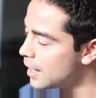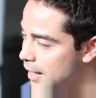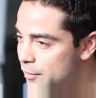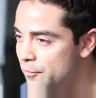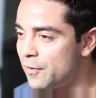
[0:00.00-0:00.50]

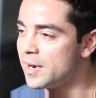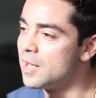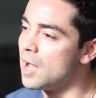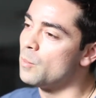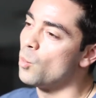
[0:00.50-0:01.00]
hit Freddy
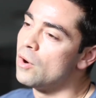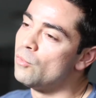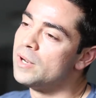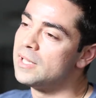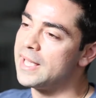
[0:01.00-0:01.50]
up. We're
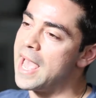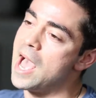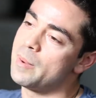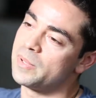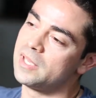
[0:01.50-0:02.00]
really
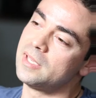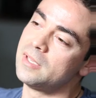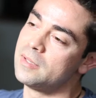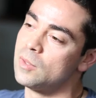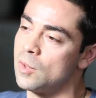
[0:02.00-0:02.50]

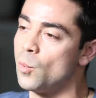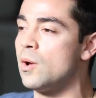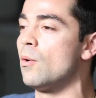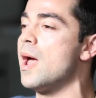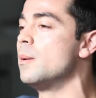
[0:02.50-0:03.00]
happy that we
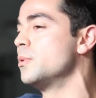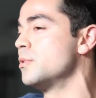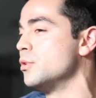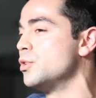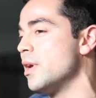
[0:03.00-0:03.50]
were able
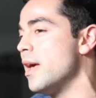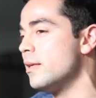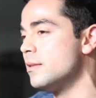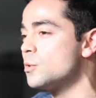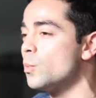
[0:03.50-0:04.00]
to share
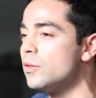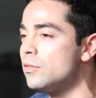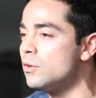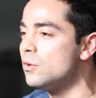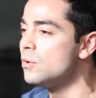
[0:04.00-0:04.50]
this with
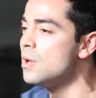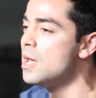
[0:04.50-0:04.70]
you,